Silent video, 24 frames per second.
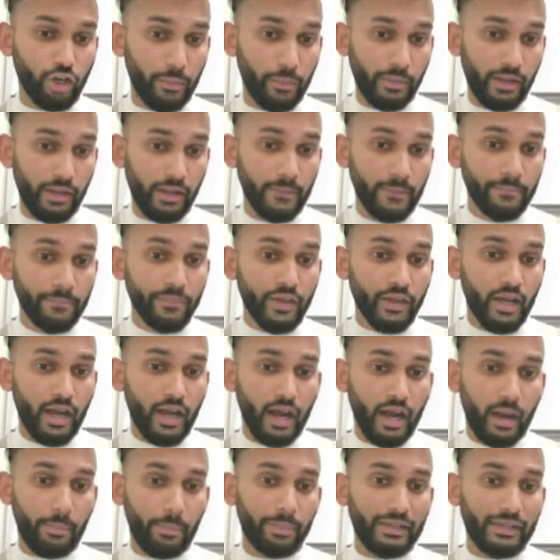be
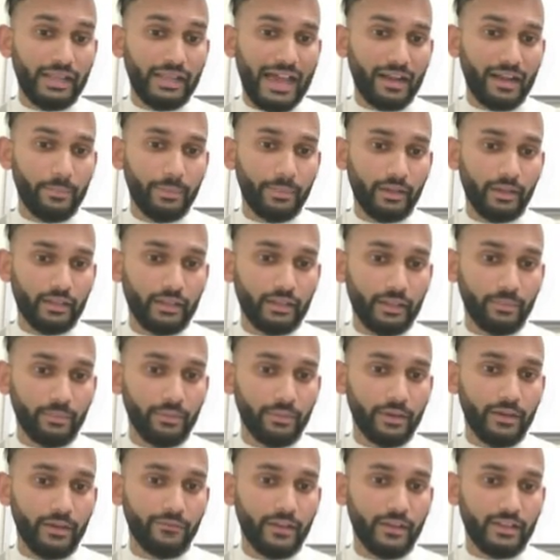a plaque buildup.
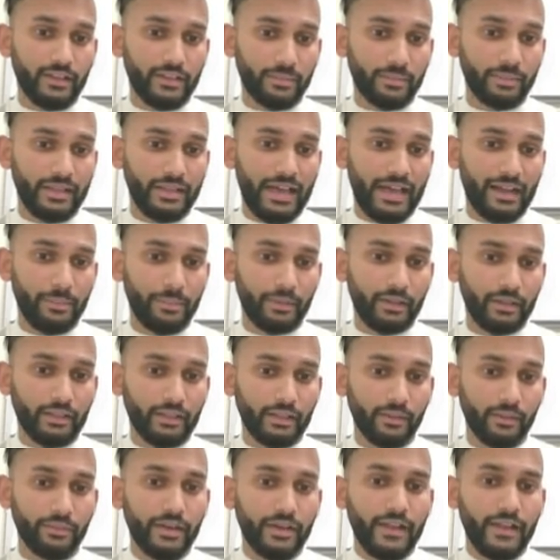If there's a plaque
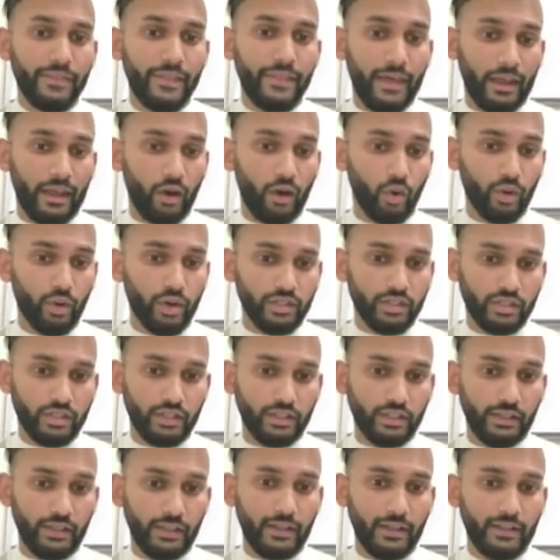buildup, then
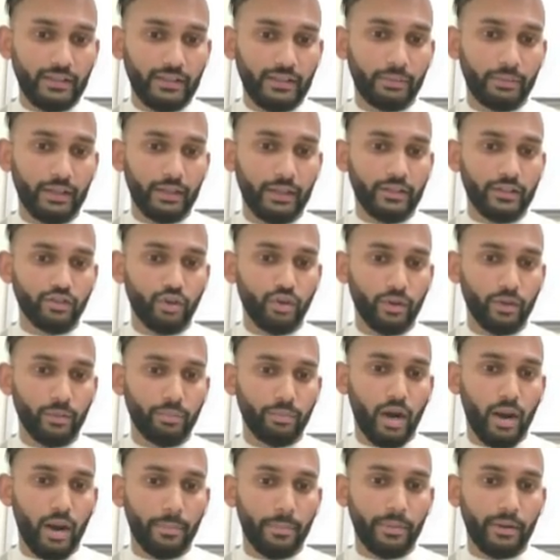originally the blood is going
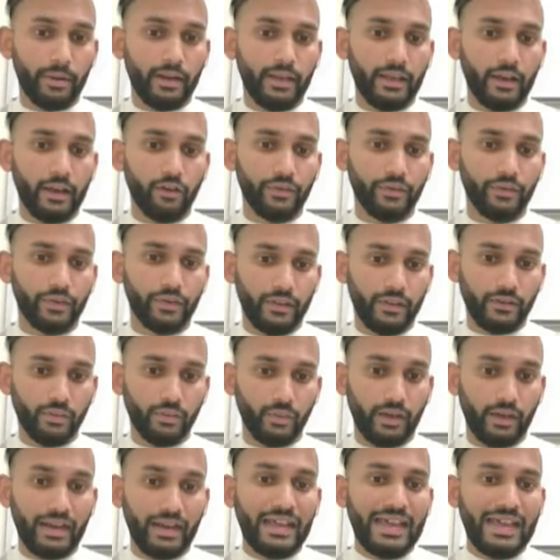properly over this
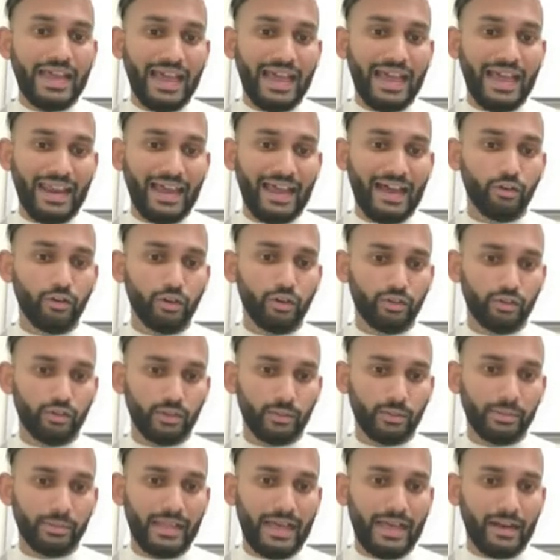one, and now due to the
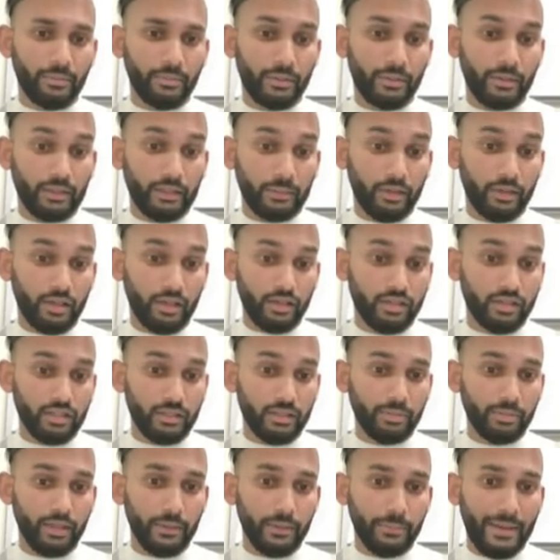plaque buildup, there is still
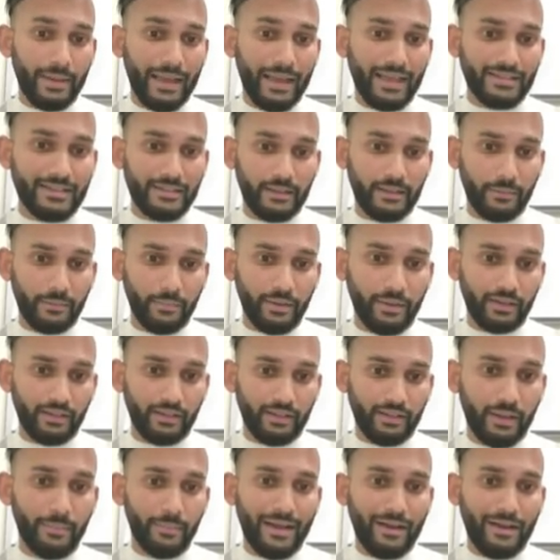blood passing, but the
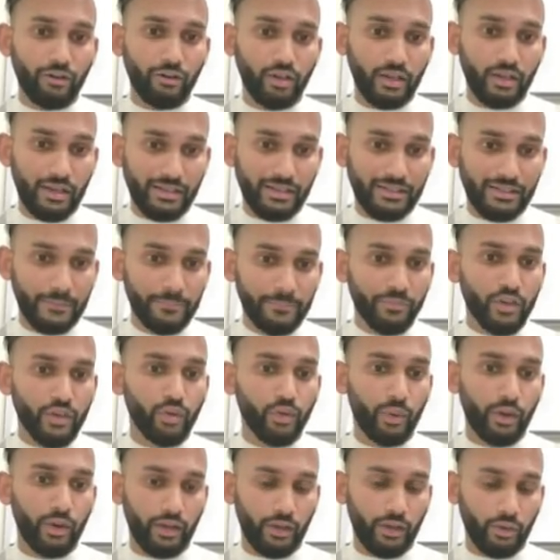amount is
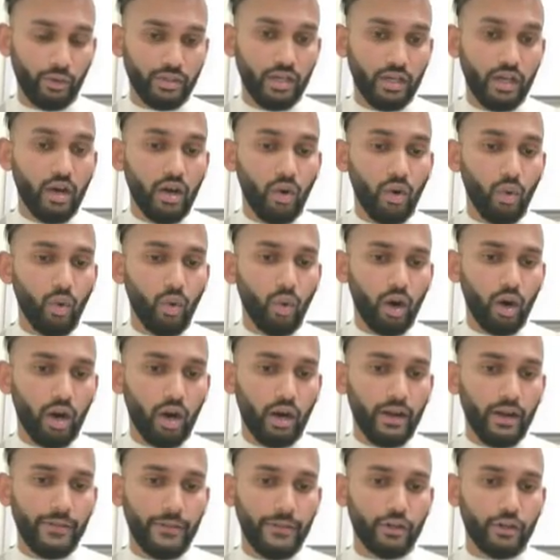reduced. Or
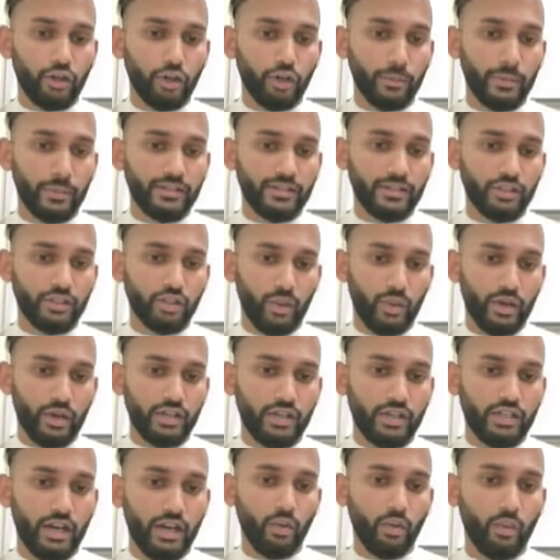there could be a
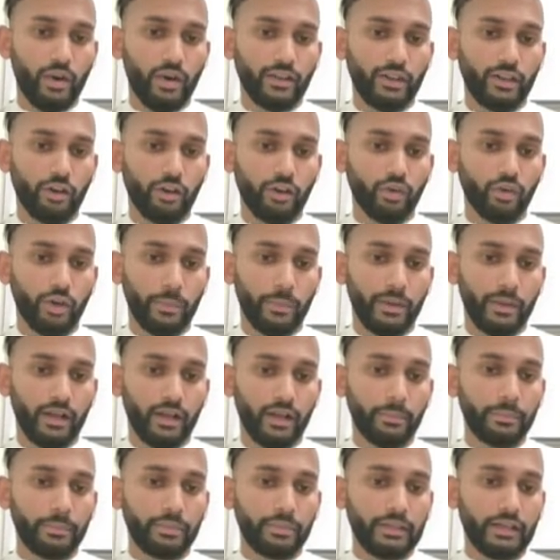situation where there could be
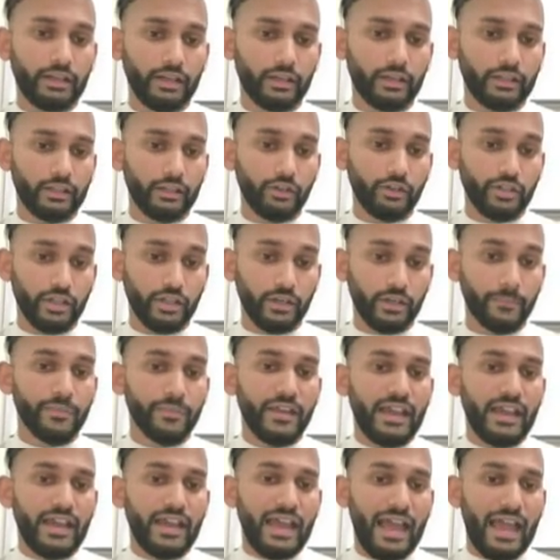complete occlusion,
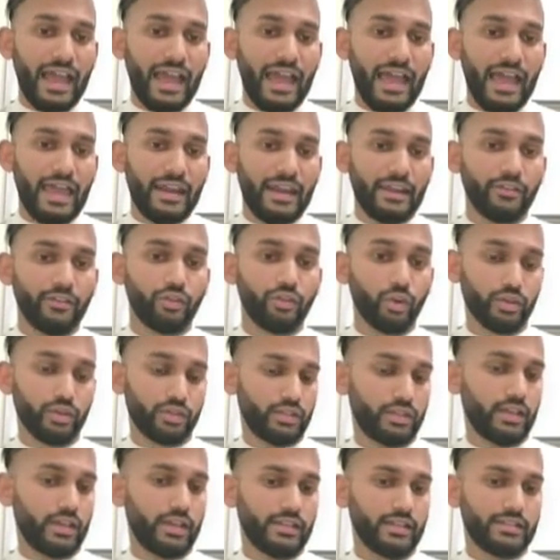and those
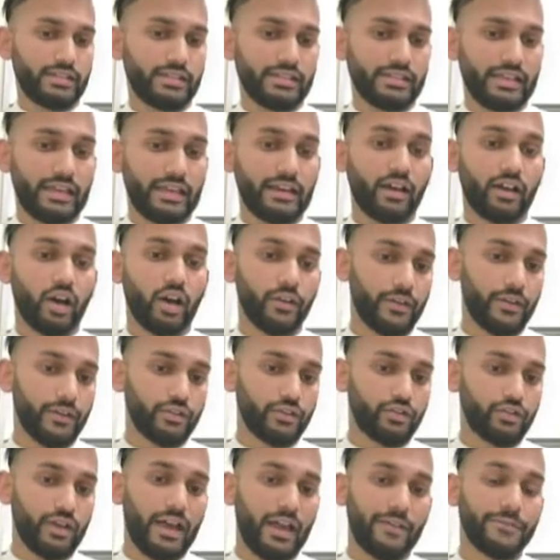things can cause us
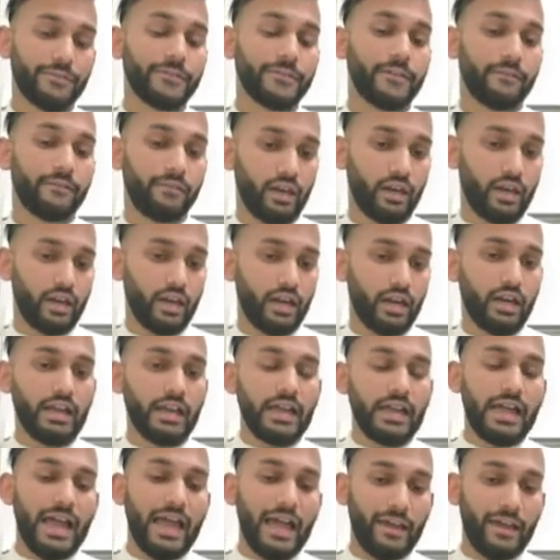to have severe
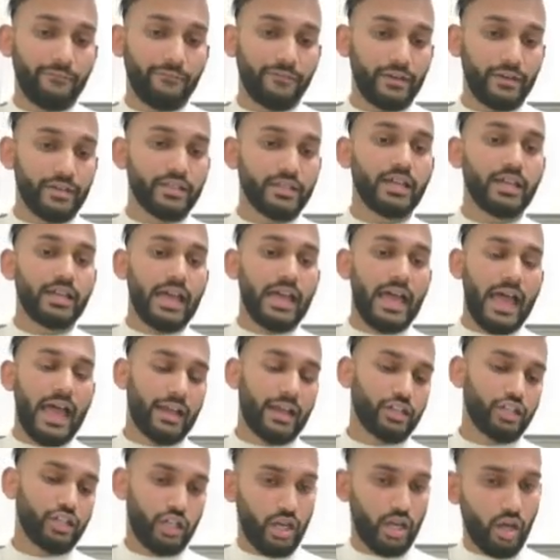adverse
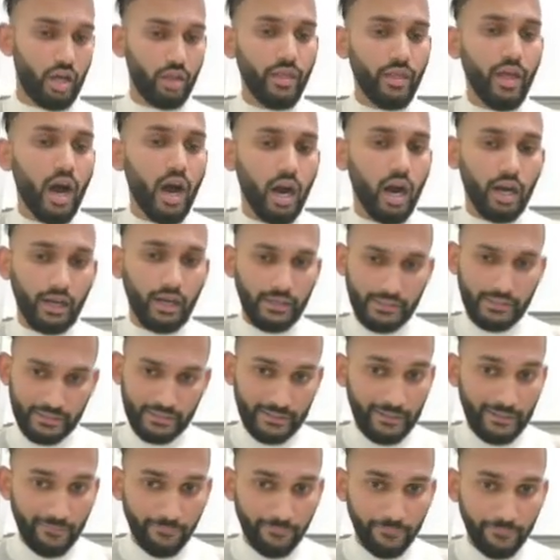action on the heart
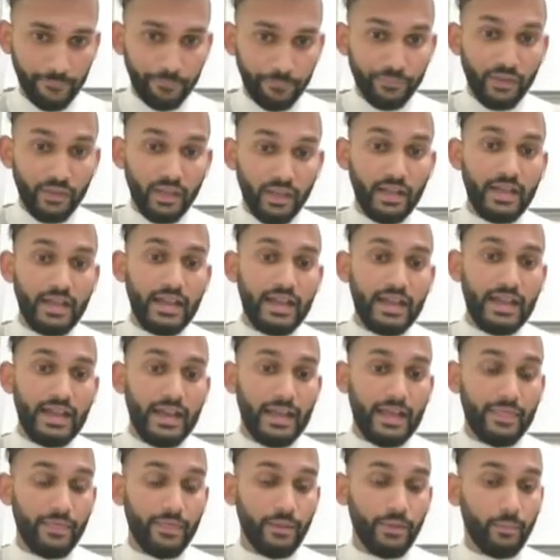itself.
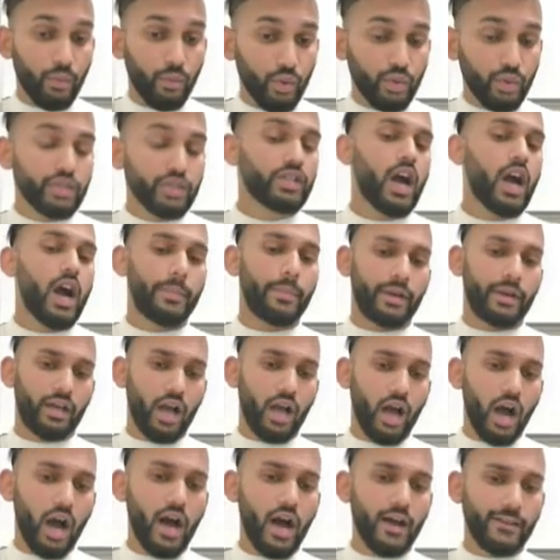And the most common
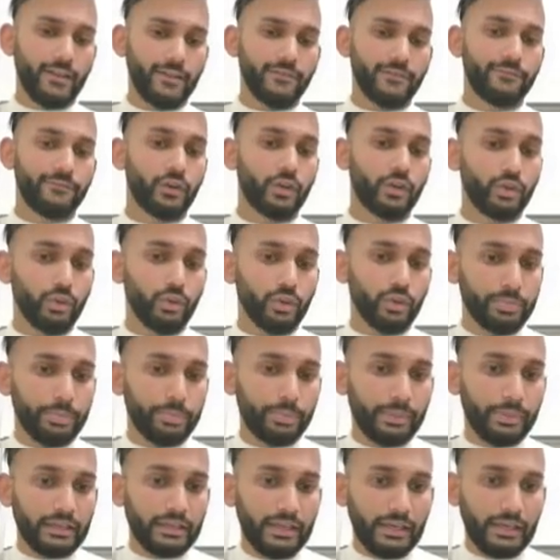cause for those
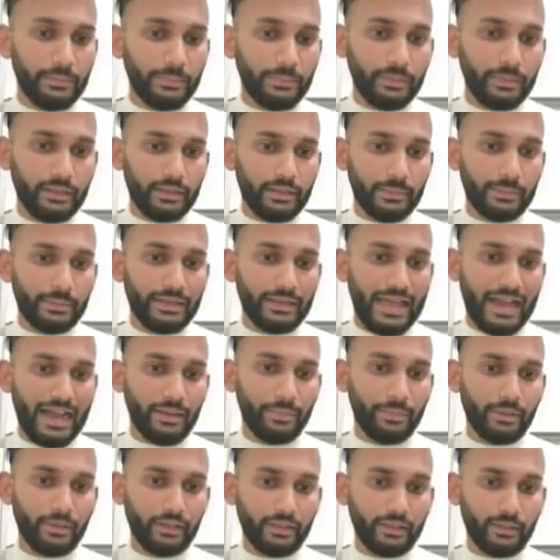plaque
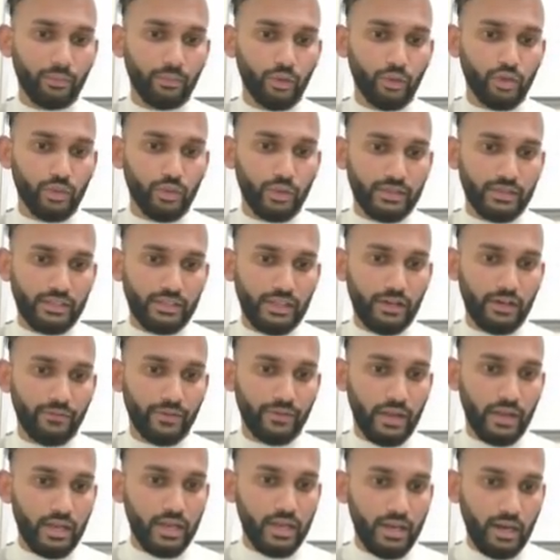buildup, which we see over
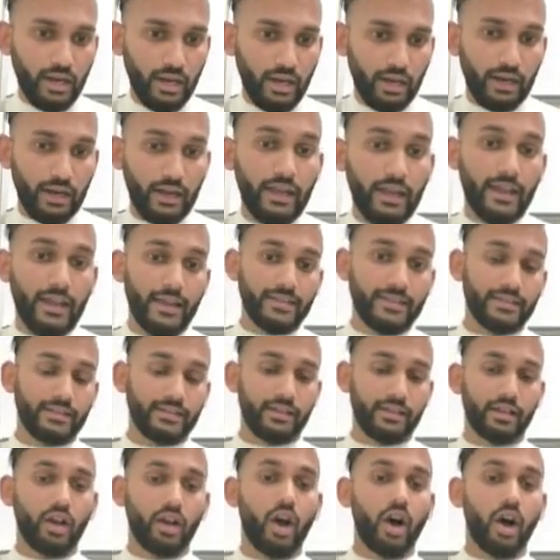here, is
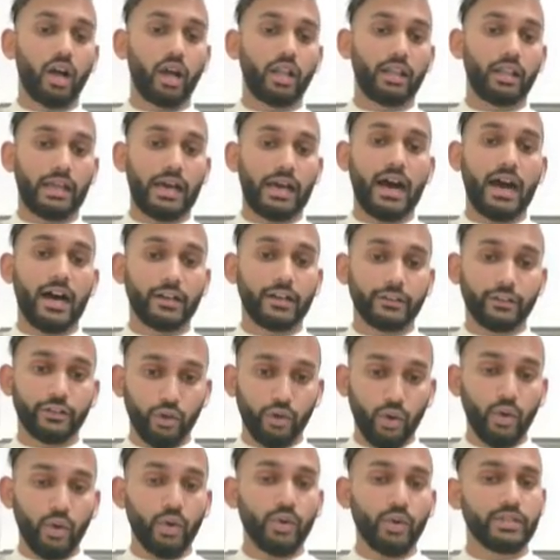called
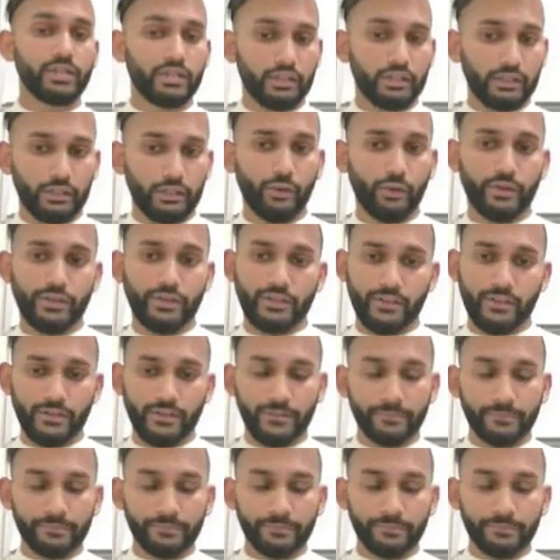atherosclerosis,